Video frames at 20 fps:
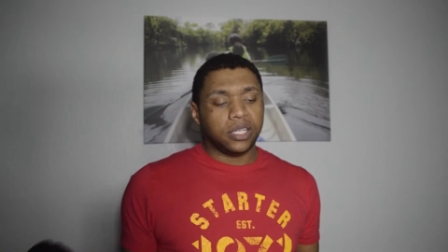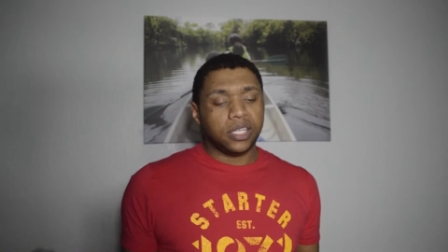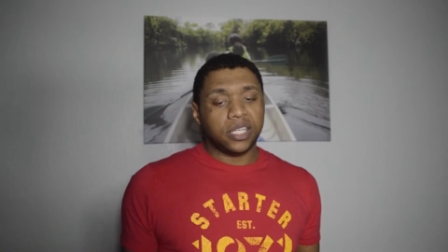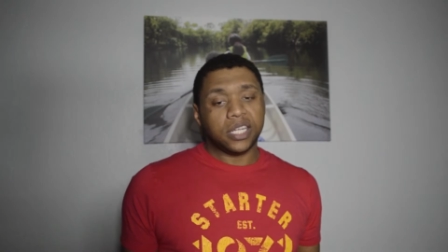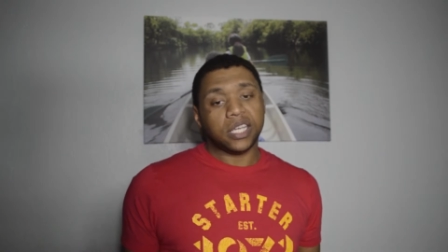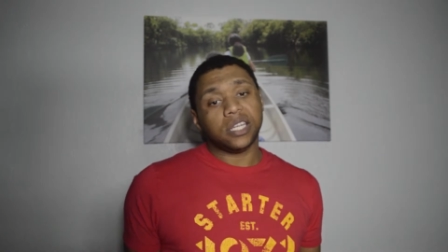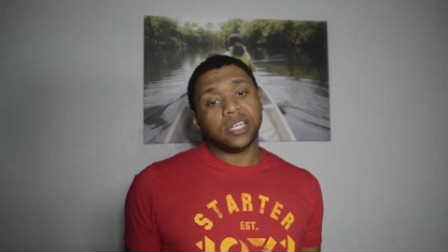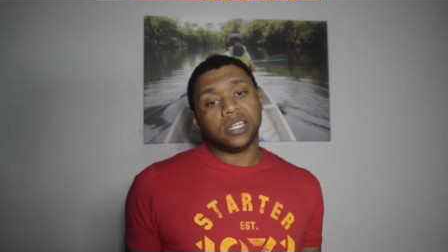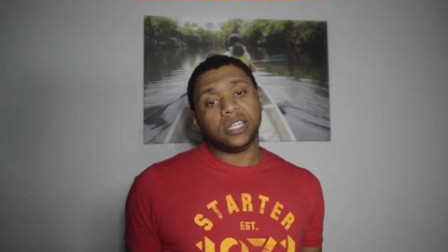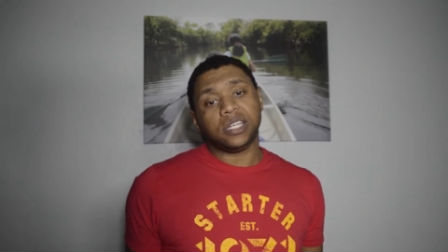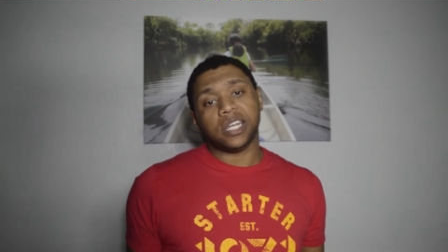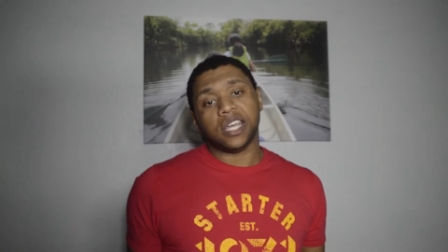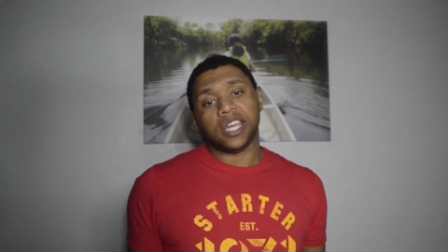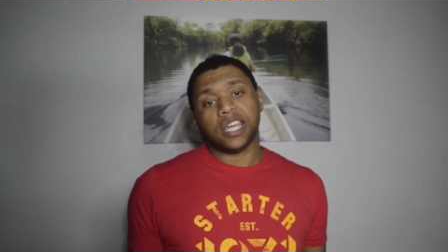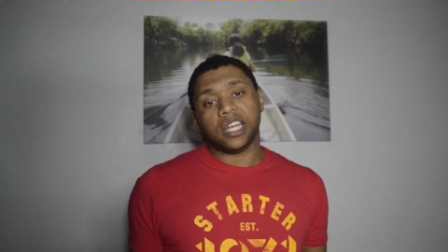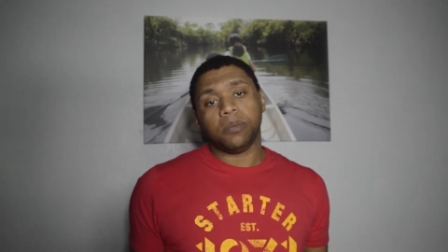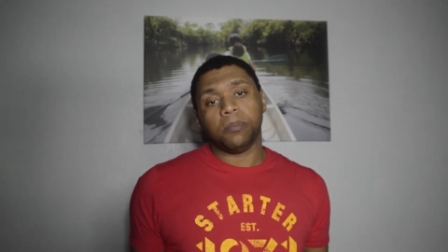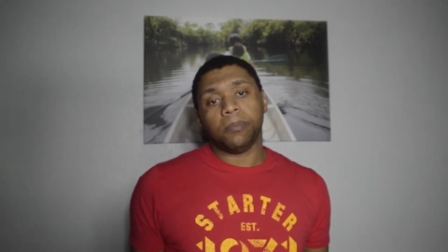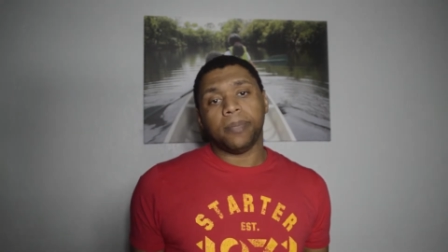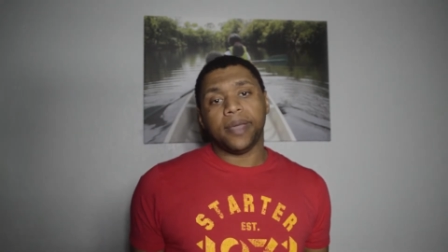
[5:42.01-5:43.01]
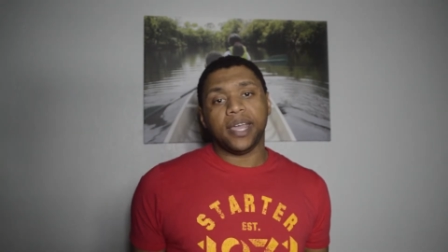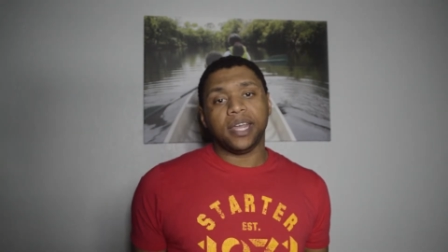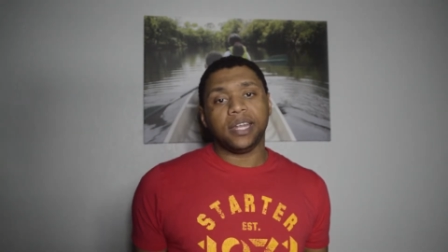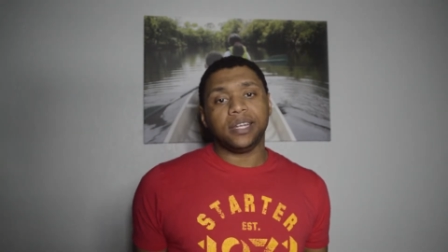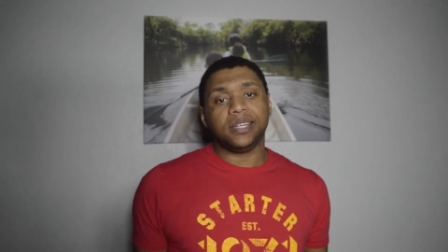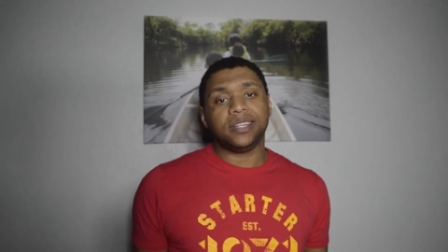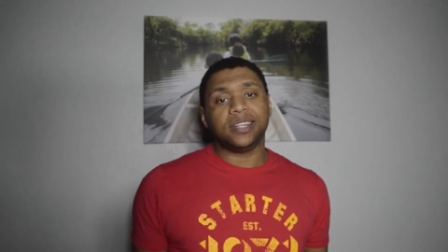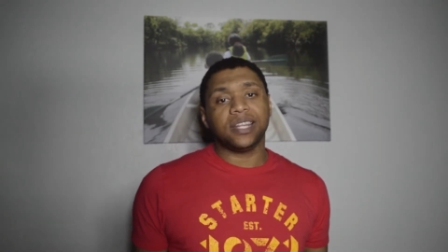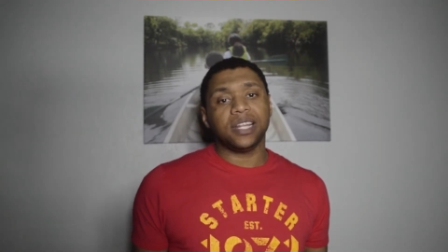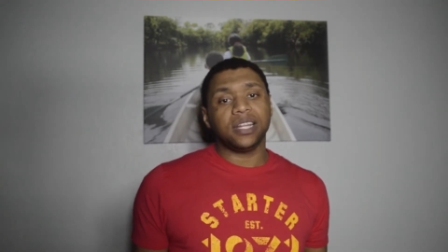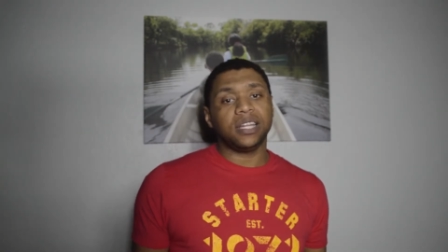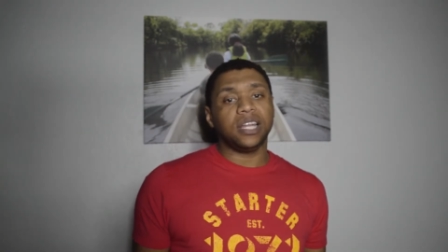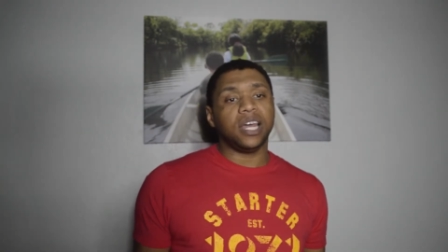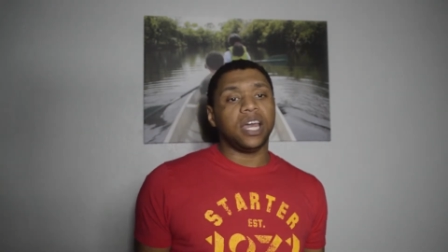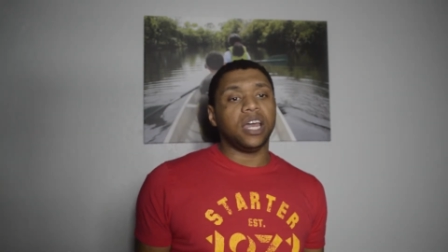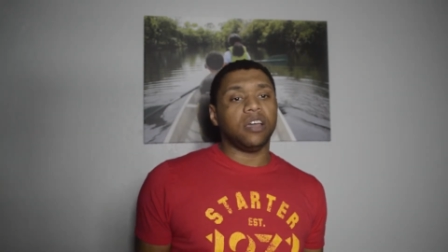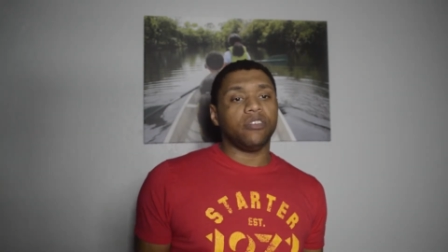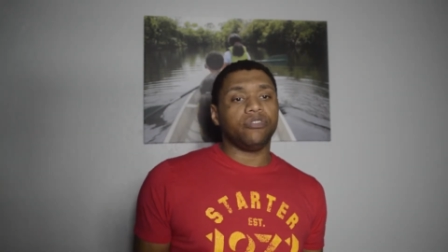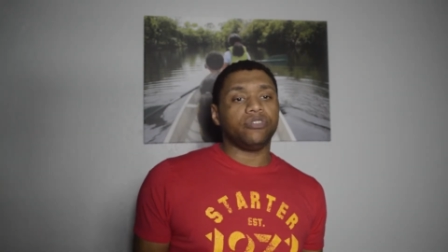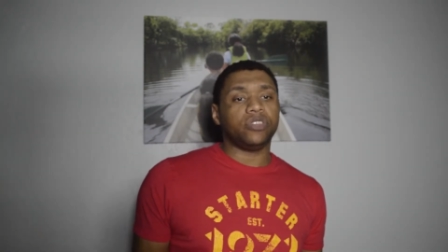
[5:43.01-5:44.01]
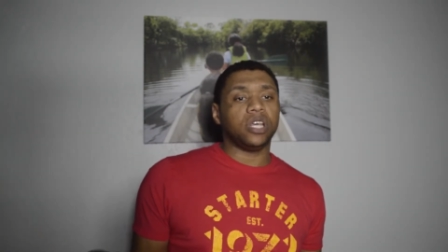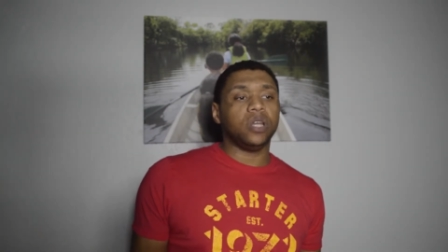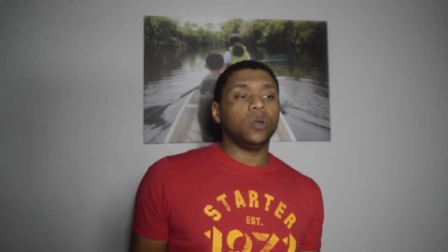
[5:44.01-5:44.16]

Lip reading: 1010, made the left,